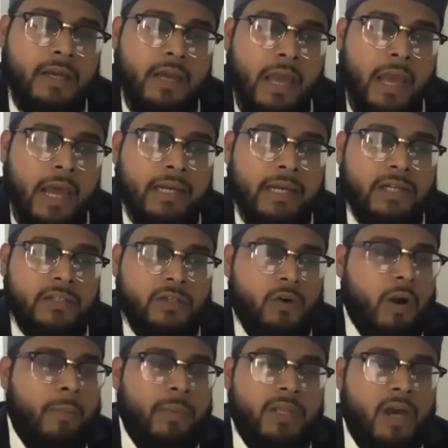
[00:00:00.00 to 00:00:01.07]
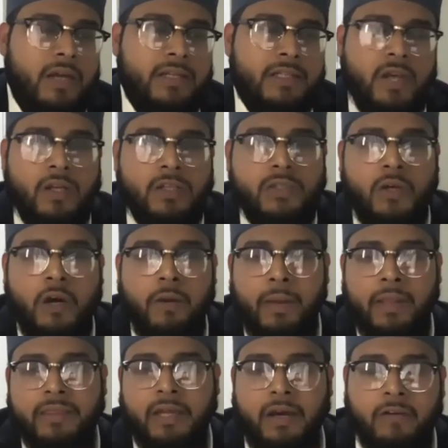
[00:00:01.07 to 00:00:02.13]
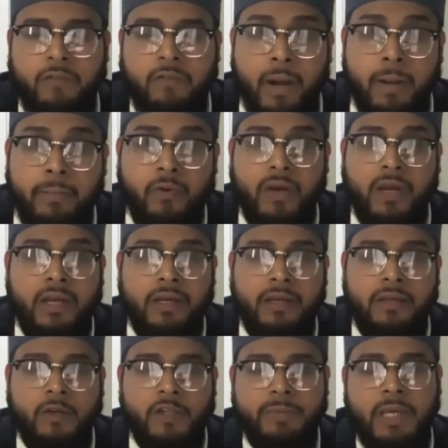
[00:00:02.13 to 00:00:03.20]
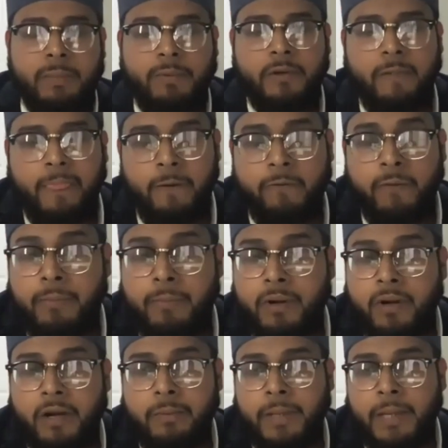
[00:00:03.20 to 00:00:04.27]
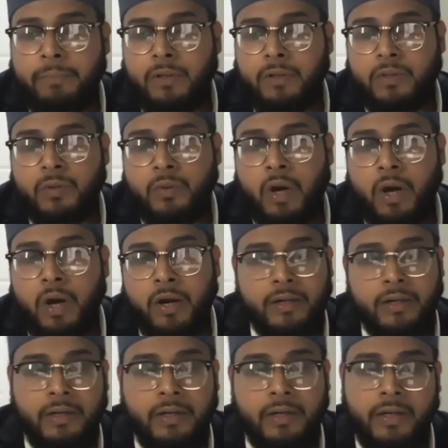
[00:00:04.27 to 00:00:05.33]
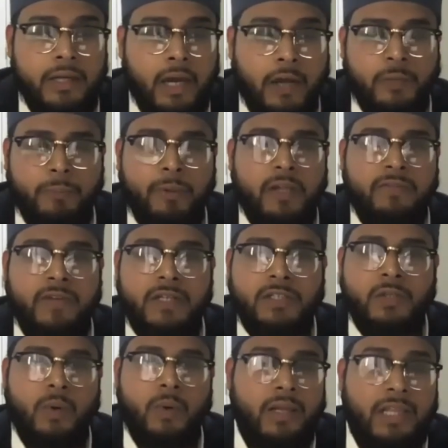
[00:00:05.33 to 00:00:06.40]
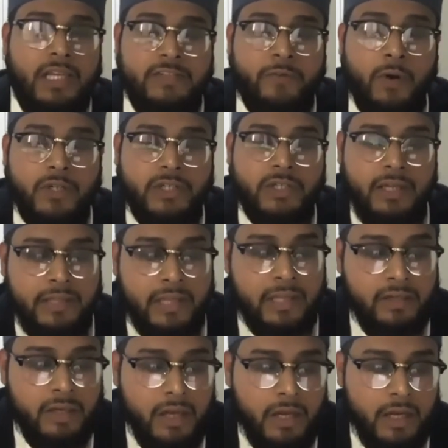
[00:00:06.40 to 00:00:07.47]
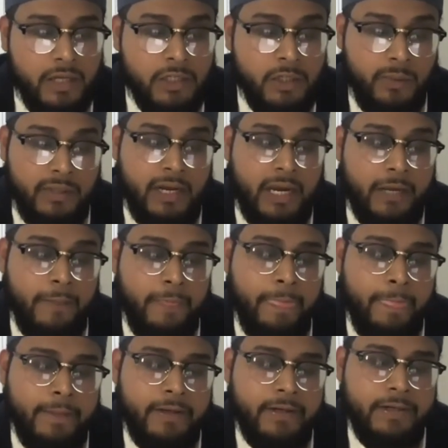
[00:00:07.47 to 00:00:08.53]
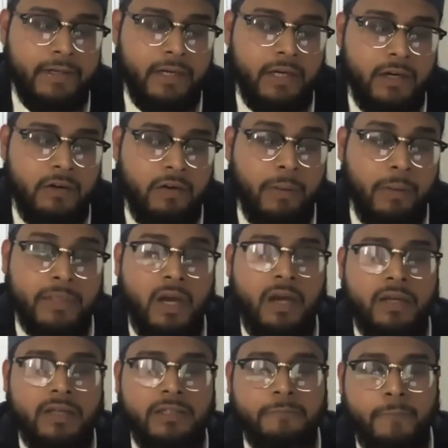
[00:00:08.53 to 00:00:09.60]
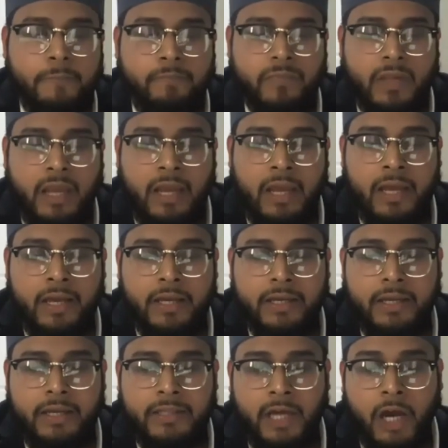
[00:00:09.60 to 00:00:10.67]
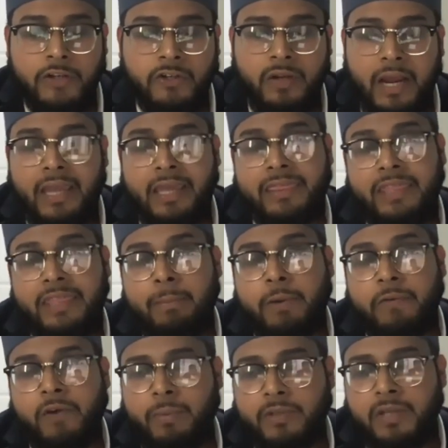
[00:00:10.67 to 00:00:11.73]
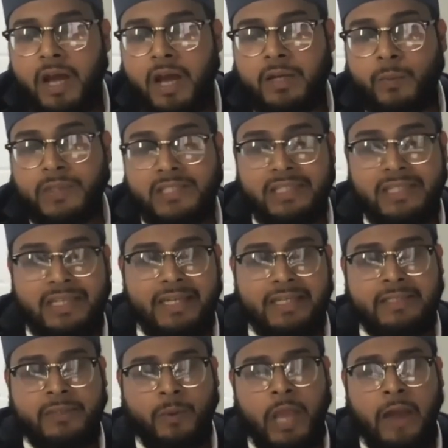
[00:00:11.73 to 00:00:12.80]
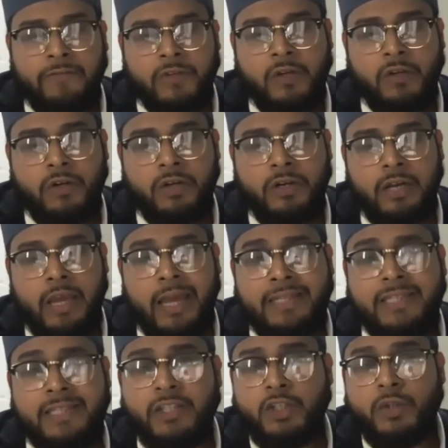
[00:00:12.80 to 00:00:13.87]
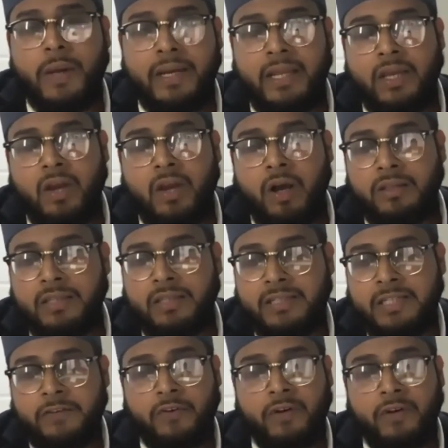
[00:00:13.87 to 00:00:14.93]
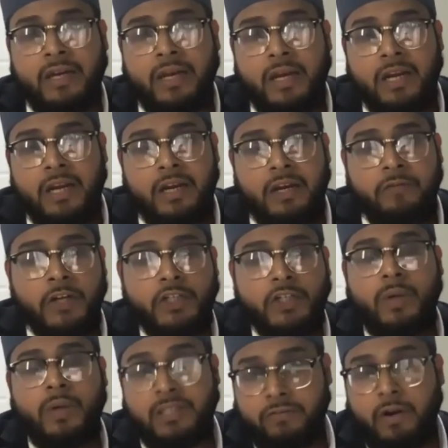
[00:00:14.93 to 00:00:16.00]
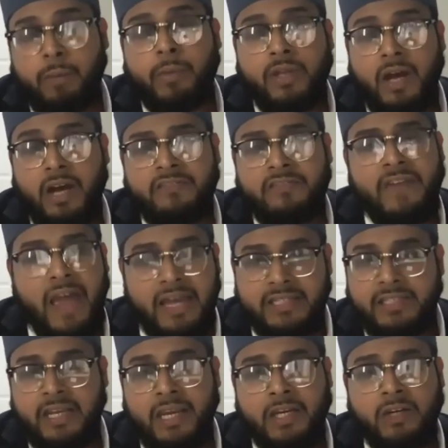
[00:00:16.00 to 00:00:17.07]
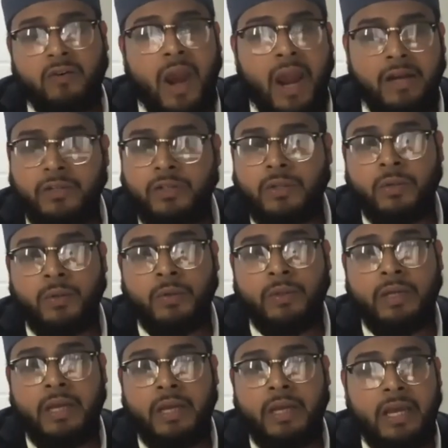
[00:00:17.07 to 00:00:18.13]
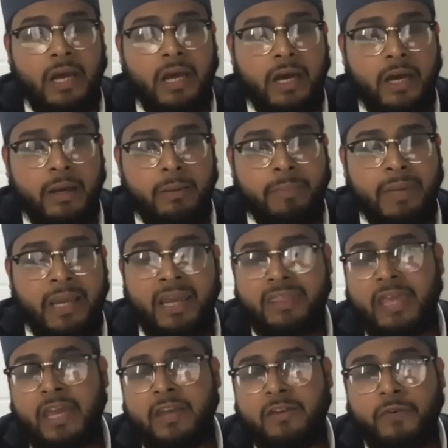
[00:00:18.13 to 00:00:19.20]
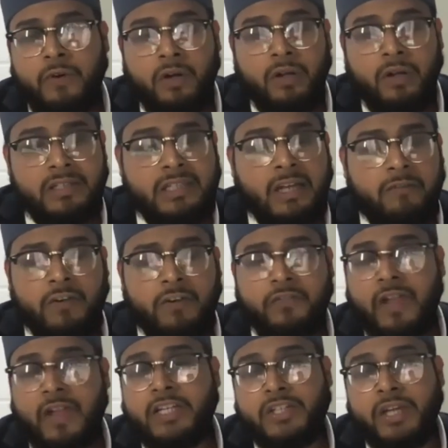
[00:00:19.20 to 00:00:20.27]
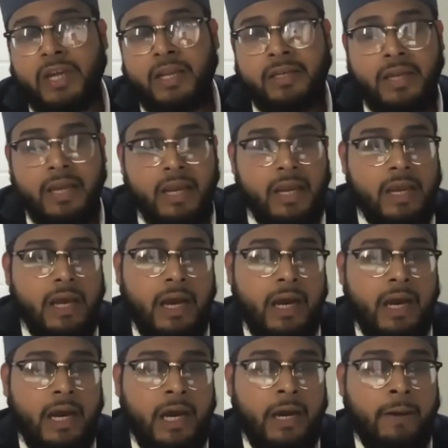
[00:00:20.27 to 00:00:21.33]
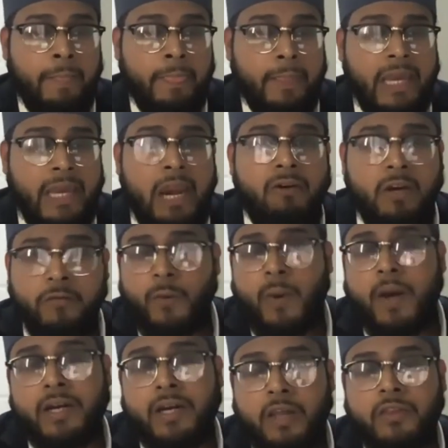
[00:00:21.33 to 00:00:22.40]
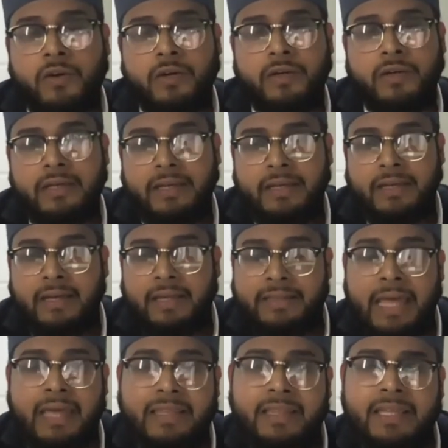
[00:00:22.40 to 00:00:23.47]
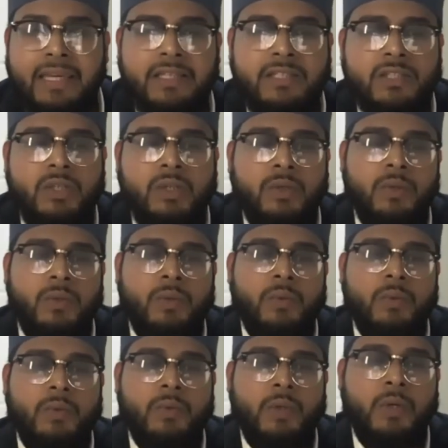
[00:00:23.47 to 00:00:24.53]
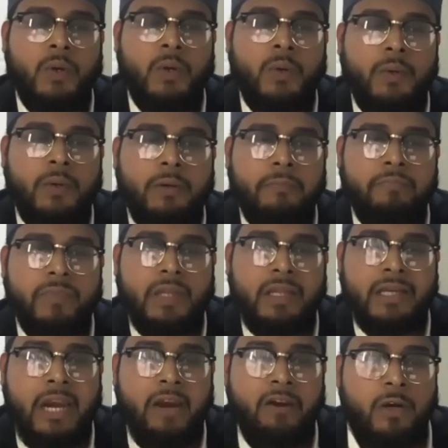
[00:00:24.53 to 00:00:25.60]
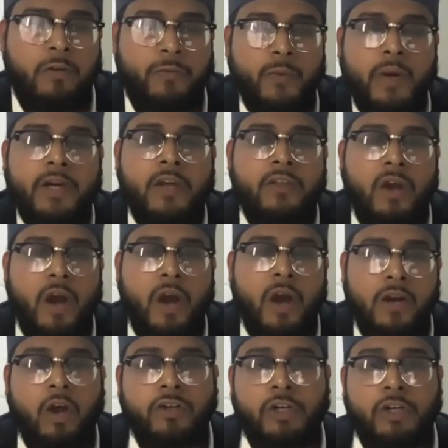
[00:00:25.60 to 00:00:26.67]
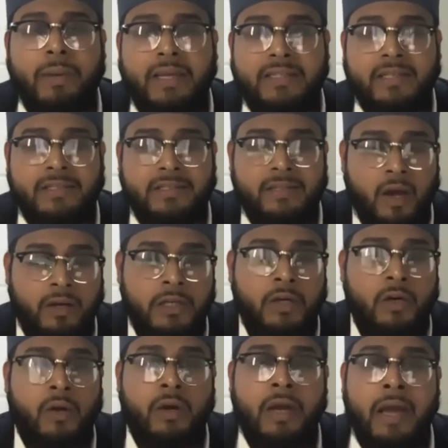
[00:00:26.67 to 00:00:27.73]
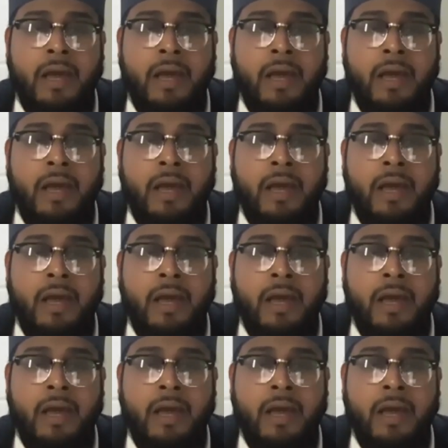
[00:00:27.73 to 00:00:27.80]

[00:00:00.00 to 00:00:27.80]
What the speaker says: And so Ramadan is also a month of remembering those people, remembering people who are underprivileged, who are less fortunate than you and I. Ramadan, the underlying theme of Ramadan, which leads, after accentuating all these different rituals of Ramadan, fasting, gratitude, being thankful, self-reflection, caring for one another, that leads to, you know, caring for one another on a larger basis, on a, you know,